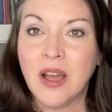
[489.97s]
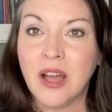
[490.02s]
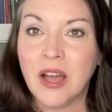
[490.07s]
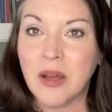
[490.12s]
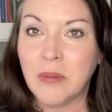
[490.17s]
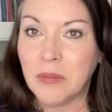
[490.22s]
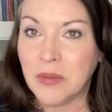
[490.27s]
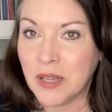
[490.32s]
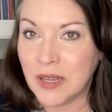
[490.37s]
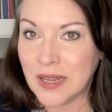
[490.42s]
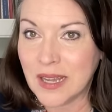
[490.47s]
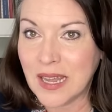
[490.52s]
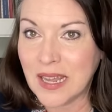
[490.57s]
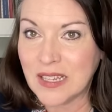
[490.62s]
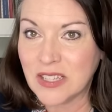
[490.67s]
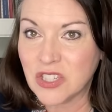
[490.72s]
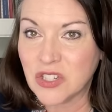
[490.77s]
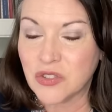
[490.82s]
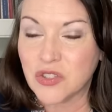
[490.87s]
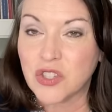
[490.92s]
um, lung
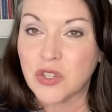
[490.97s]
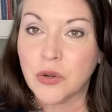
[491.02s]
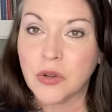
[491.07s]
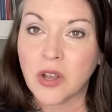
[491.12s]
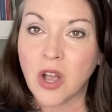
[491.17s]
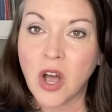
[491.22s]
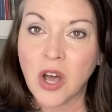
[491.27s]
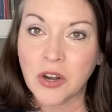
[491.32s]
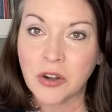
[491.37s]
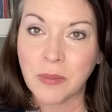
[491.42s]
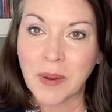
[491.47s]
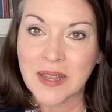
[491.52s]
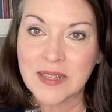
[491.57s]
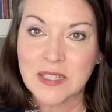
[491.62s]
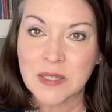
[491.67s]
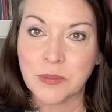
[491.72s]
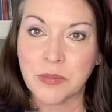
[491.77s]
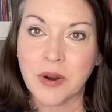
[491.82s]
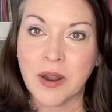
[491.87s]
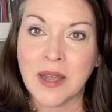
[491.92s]
cancer. So it caught her by
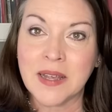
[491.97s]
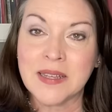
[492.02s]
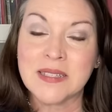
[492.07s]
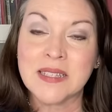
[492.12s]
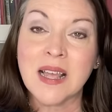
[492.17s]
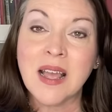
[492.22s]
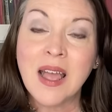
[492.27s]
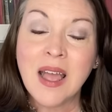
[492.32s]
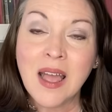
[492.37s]
surprise.